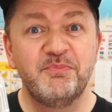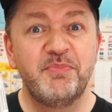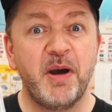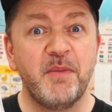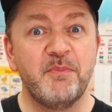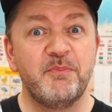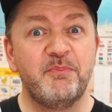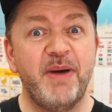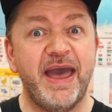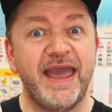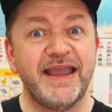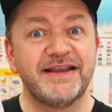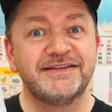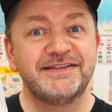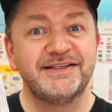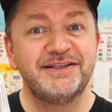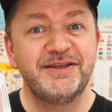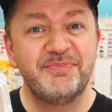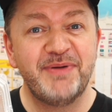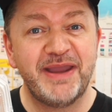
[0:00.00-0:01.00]
But back
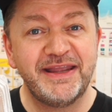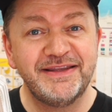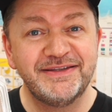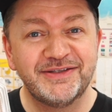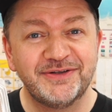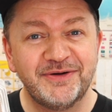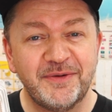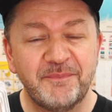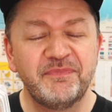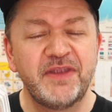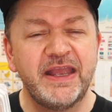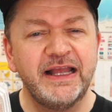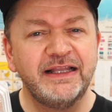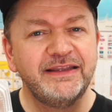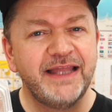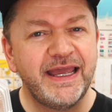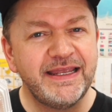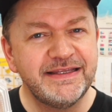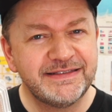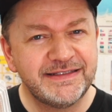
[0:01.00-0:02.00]
to the bento.
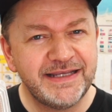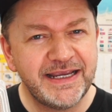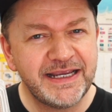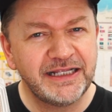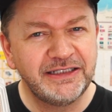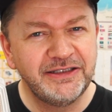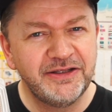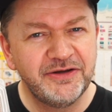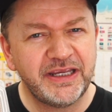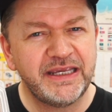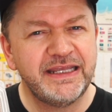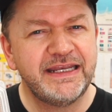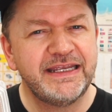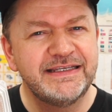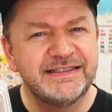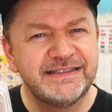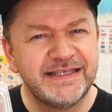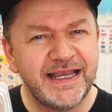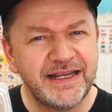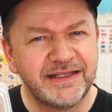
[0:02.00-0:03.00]
Let's take a look at
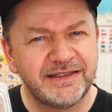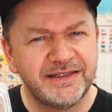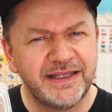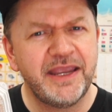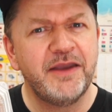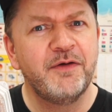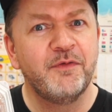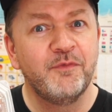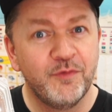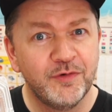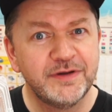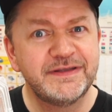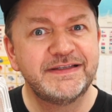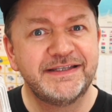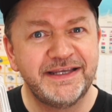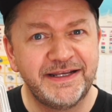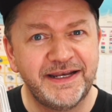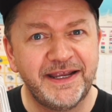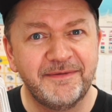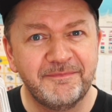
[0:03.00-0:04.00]
exactly
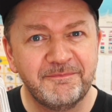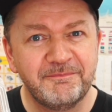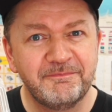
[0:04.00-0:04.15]
what's in it.